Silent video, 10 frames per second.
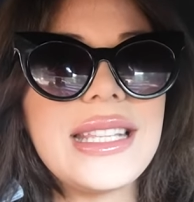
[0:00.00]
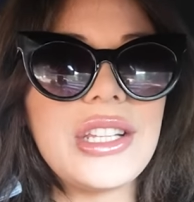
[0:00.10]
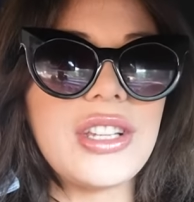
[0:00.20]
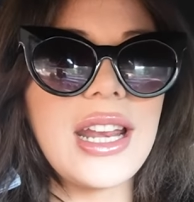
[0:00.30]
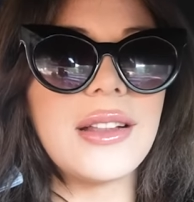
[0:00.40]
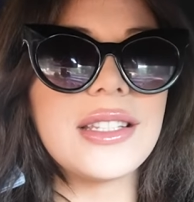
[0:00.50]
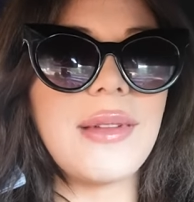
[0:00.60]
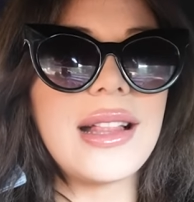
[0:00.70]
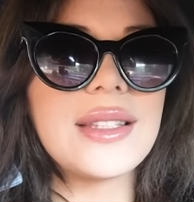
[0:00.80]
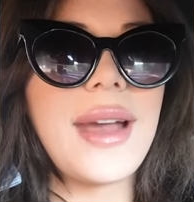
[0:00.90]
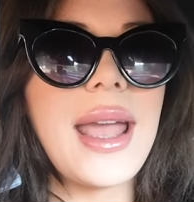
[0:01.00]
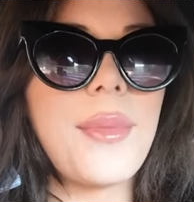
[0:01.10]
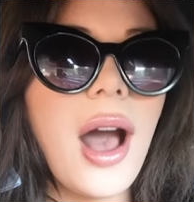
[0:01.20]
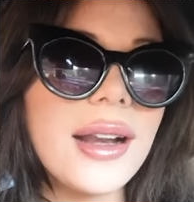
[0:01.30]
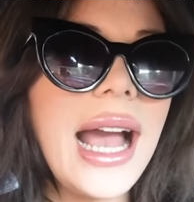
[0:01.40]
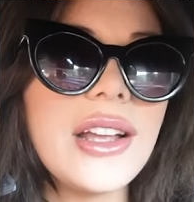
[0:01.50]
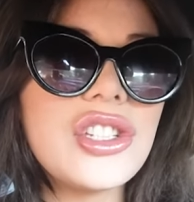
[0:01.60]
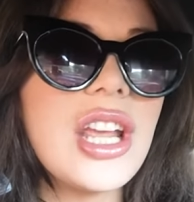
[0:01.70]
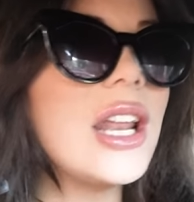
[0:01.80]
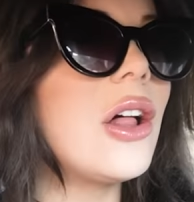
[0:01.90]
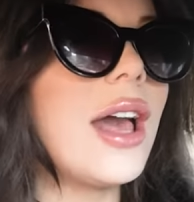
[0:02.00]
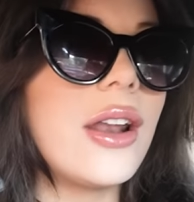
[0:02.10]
this channel as well as my podcast channel,